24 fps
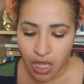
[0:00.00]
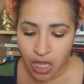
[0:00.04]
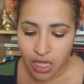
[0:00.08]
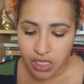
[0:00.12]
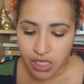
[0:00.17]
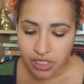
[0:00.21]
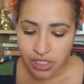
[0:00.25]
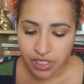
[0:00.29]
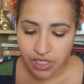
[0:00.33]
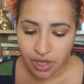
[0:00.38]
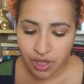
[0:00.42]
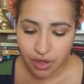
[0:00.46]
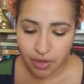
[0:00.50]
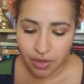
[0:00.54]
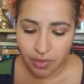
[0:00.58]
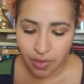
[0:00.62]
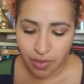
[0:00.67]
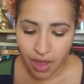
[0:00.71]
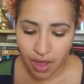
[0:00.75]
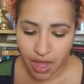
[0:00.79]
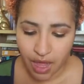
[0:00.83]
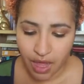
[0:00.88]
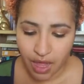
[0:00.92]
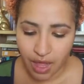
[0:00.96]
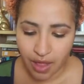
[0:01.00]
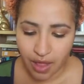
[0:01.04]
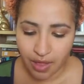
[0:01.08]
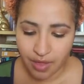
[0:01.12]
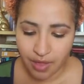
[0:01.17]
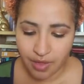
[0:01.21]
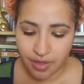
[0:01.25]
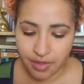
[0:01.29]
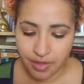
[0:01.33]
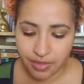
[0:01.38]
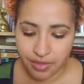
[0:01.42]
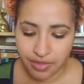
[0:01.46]
So,
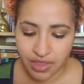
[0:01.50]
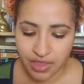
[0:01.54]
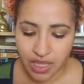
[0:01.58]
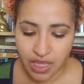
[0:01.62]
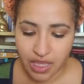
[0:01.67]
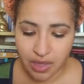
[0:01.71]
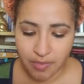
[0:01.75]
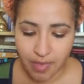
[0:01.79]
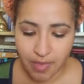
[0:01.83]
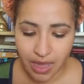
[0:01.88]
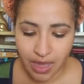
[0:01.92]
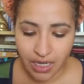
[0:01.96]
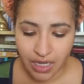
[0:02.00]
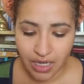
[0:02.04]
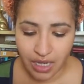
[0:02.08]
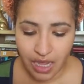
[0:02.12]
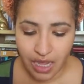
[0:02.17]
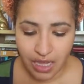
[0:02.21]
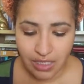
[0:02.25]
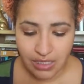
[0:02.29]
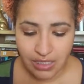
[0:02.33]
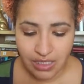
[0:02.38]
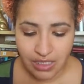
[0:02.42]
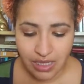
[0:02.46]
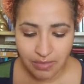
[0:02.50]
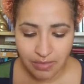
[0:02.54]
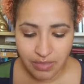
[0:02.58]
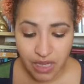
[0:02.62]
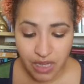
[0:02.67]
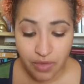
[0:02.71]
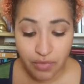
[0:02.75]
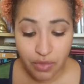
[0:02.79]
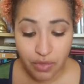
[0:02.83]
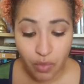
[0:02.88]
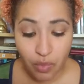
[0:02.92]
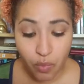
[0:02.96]
uh, the Kemetic concept
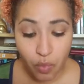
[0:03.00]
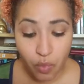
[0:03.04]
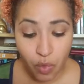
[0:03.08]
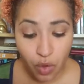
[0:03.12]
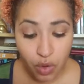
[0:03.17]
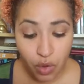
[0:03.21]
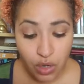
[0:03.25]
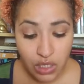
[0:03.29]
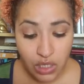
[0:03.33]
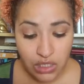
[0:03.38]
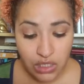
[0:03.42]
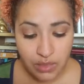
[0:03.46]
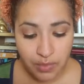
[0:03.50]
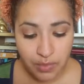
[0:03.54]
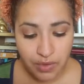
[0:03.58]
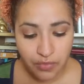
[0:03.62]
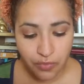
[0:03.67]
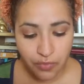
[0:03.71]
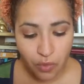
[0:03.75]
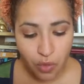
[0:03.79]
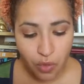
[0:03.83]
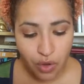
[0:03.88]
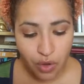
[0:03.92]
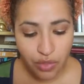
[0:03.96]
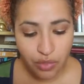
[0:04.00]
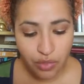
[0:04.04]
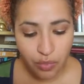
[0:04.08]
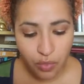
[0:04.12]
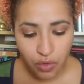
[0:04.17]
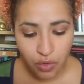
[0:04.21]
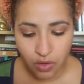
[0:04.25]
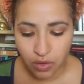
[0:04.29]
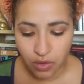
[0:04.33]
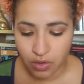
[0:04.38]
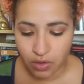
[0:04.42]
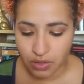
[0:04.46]
of the world before the
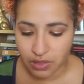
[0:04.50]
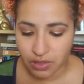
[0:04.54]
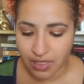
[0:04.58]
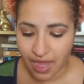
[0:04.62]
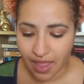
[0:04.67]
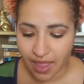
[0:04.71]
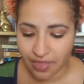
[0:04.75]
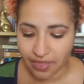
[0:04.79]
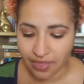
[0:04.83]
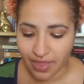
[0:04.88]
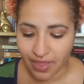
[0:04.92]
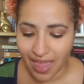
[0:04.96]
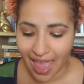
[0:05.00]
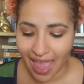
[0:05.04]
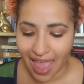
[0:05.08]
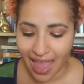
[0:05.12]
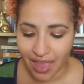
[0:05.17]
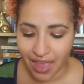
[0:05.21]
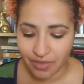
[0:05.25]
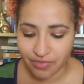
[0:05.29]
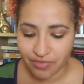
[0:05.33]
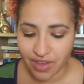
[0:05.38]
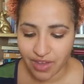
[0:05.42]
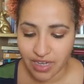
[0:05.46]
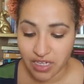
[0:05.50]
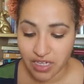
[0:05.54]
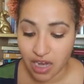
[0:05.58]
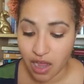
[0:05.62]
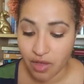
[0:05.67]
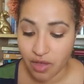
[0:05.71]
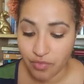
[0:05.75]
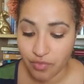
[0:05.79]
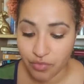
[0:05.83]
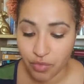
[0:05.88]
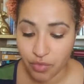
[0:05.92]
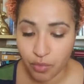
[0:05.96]
world and the advent
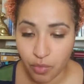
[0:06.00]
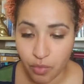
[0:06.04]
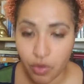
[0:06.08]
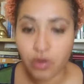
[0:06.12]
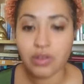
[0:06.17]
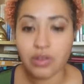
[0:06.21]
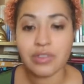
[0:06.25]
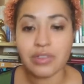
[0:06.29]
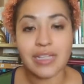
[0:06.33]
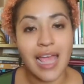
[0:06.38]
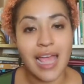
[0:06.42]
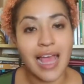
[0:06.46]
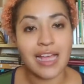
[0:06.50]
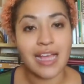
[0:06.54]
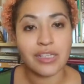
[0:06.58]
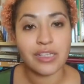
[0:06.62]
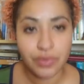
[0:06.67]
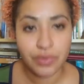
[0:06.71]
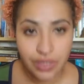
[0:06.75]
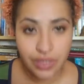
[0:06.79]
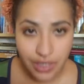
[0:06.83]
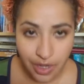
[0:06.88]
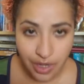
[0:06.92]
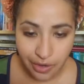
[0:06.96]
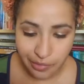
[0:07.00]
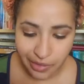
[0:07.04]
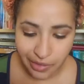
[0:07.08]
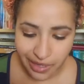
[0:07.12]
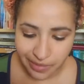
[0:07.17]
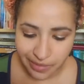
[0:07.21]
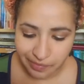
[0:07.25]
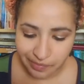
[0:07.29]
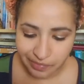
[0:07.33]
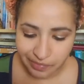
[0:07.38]
of the world as we know it.